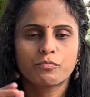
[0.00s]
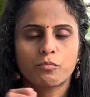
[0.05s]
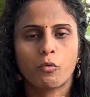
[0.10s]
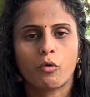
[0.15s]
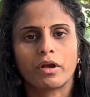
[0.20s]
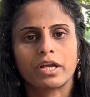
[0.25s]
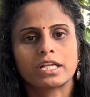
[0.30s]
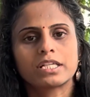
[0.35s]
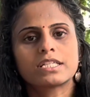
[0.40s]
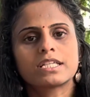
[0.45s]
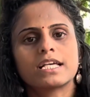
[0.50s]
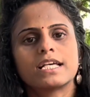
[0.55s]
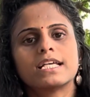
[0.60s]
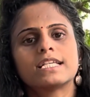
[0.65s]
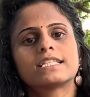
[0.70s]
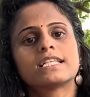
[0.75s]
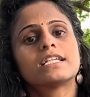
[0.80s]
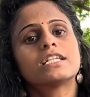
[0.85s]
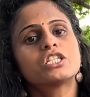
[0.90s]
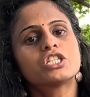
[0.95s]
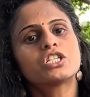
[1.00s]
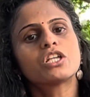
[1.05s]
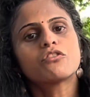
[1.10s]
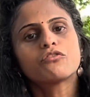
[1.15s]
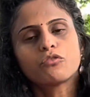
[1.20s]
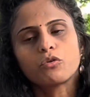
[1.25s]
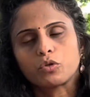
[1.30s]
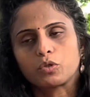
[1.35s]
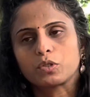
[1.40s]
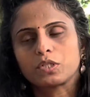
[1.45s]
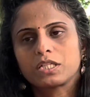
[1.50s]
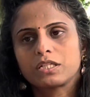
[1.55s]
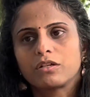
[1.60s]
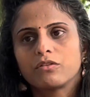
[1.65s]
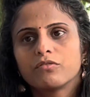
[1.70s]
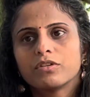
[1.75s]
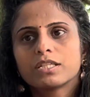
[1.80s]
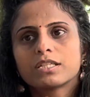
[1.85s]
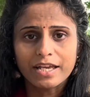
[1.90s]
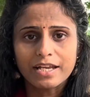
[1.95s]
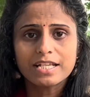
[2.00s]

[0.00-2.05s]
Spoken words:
point, is the digital photo service.